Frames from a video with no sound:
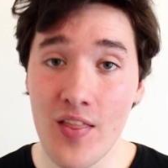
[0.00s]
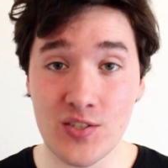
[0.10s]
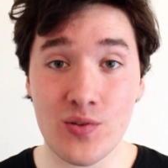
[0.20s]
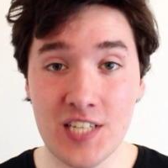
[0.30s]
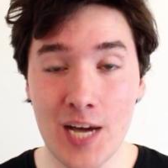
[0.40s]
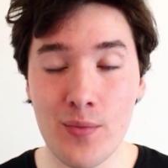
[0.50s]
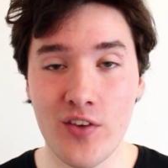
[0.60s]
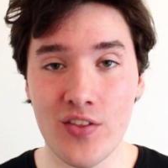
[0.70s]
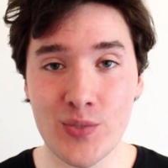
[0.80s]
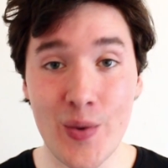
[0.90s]
That's all the time we've
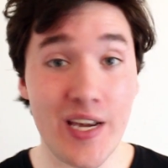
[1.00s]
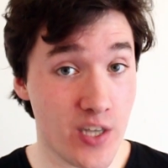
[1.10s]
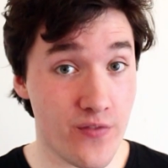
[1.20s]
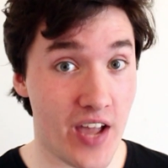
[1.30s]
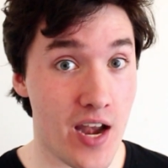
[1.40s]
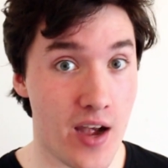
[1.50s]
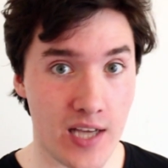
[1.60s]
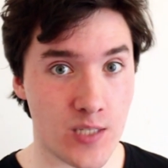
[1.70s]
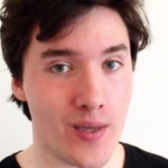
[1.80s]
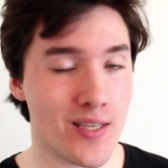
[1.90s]
got this week. Don't forget,
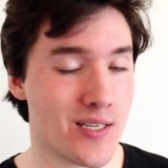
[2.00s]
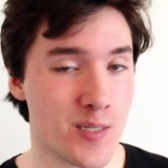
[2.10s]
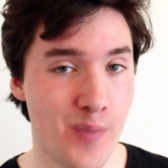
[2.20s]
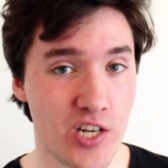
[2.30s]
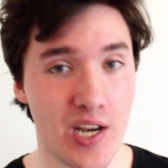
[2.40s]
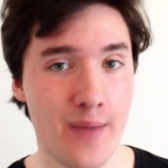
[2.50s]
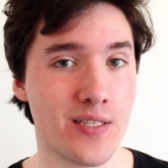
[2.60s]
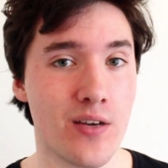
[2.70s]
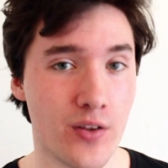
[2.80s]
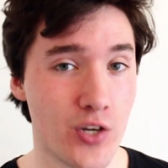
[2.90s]
next week there's a special
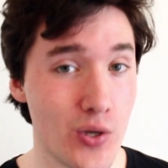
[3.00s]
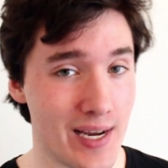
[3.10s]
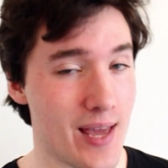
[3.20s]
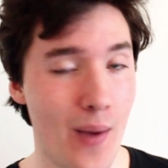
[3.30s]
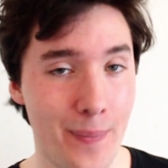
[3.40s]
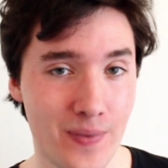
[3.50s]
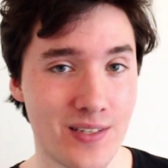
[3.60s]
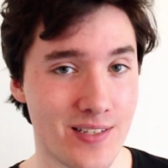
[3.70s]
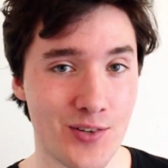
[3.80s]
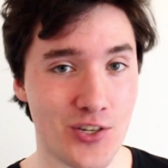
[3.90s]
episode on nuclear weapons,
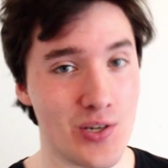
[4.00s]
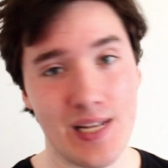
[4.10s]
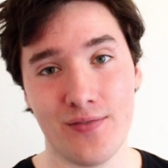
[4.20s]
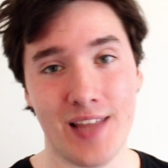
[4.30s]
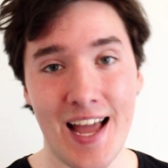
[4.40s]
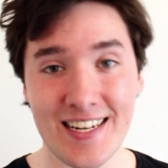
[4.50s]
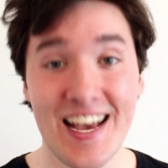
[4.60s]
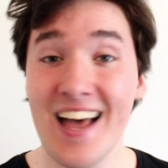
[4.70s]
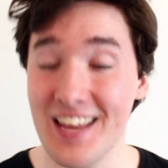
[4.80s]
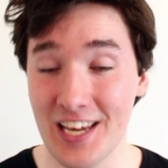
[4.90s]
so tune in for that.
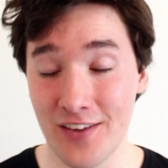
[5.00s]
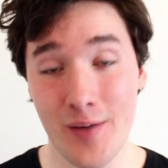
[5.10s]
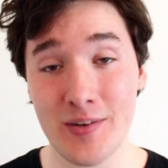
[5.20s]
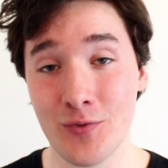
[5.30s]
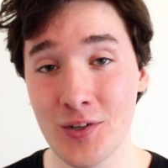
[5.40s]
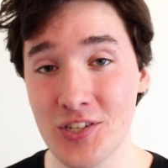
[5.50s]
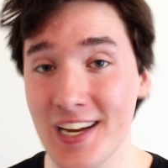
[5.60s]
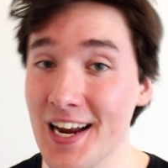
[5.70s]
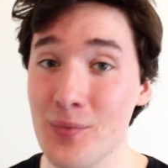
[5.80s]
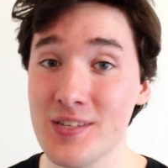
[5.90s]
Thank you very much for watching,
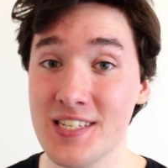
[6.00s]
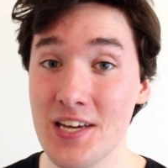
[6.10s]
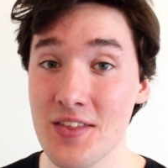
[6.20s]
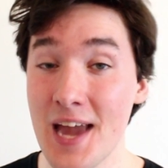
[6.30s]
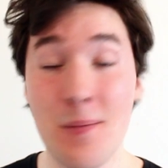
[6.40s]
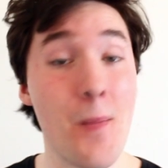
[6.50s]
and I will see you then.